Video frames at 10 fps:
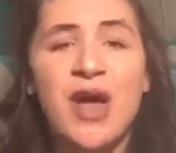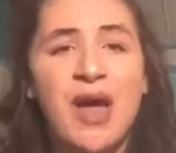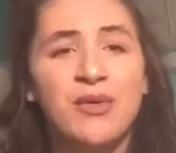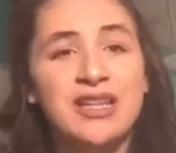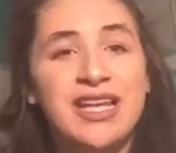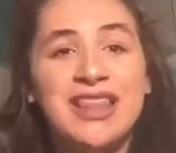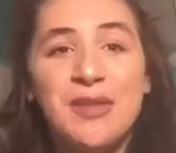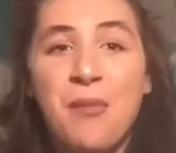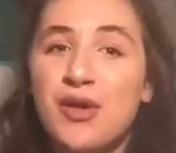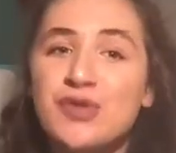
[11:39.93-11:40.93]
I will link
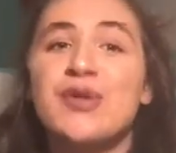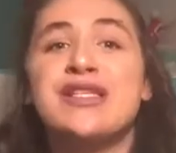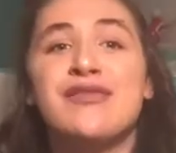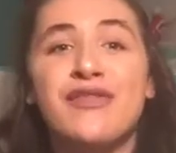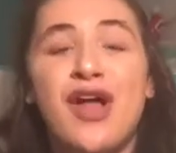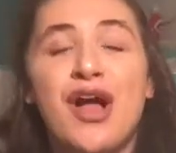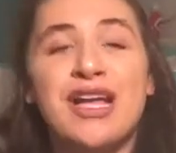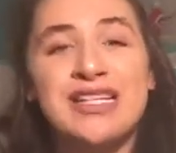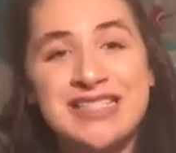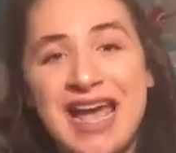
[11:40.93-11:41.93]
the most recent vlog
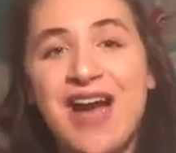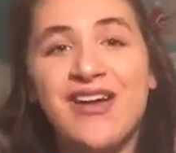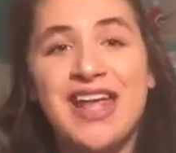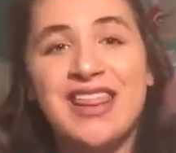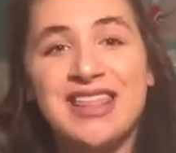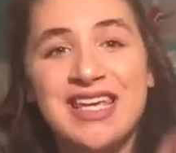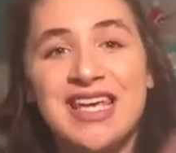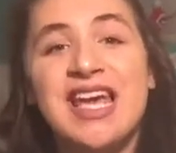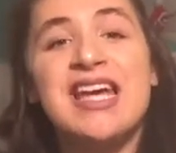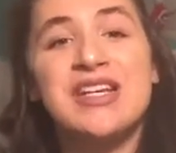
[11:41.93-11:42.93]
down in
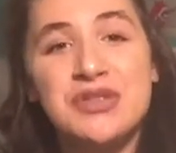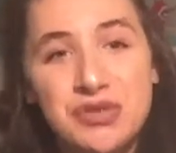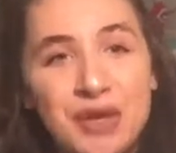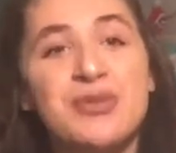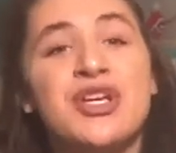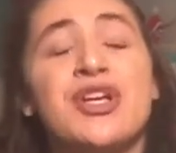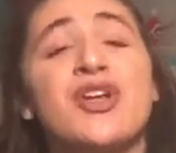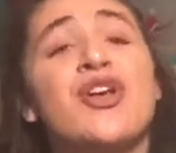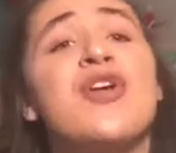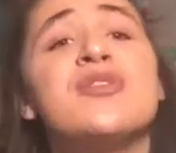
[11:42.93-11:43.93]
the
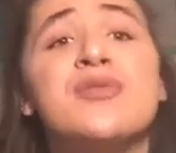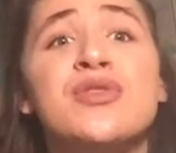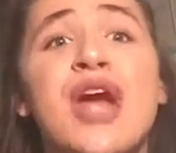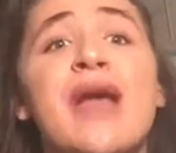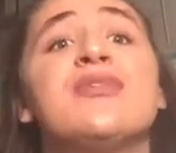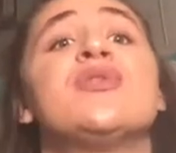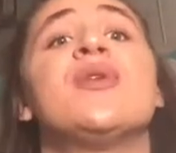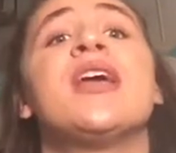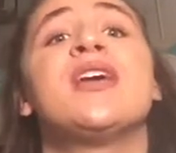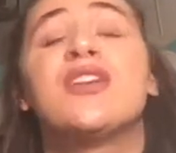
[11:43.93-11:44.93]
description. Go subscribe to
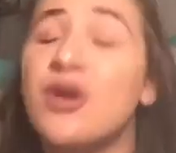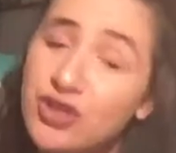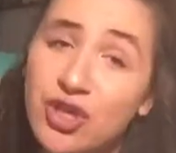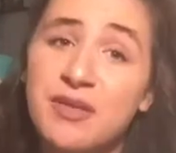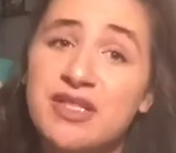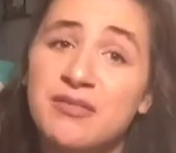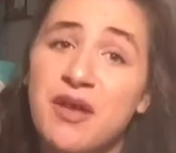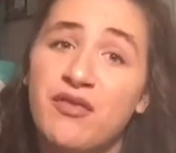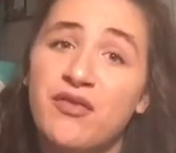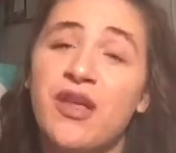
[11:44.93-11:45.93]
it, go show me some
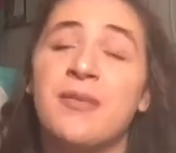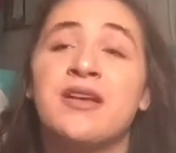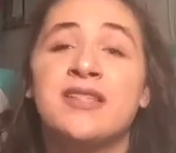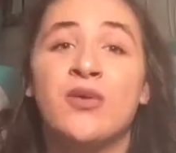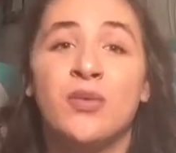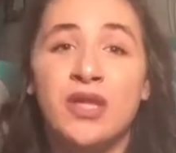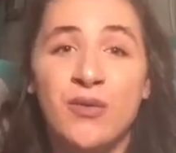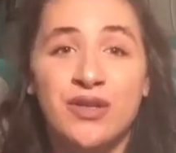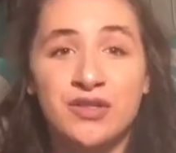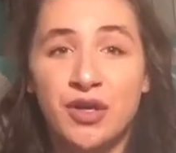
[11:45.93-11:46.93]
love over there, because I really
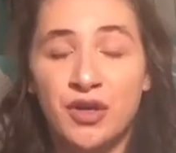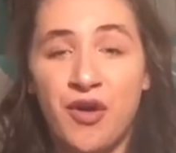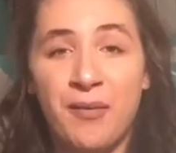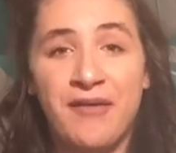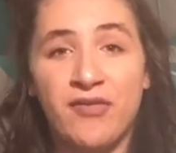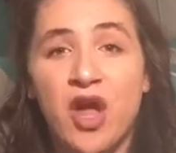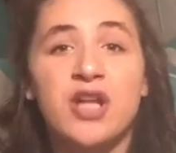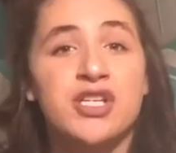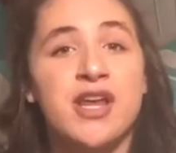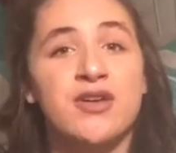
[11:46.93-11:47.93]
want to start growing my
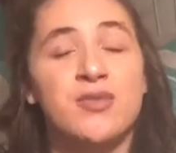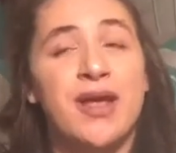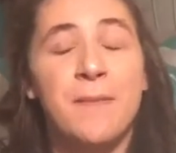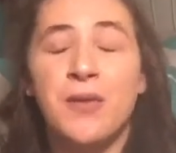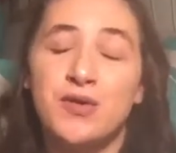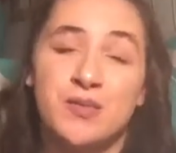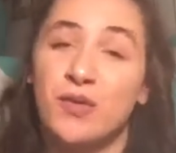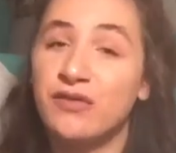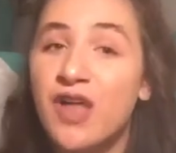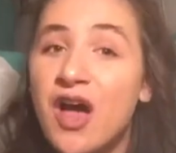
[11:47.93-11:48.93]
vlog channel so I can post
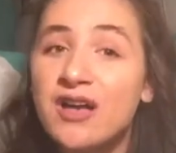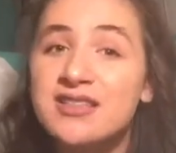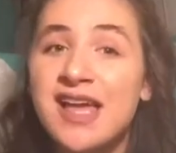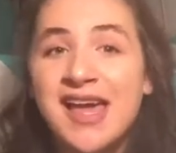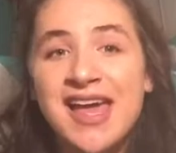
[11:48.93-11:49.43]
more vlogs.